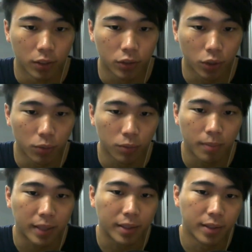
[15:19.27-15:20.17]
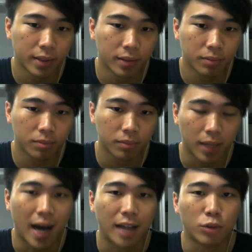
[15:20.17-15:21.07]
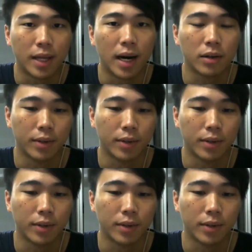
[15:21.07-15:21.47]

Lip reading: So by turning the hard to dark,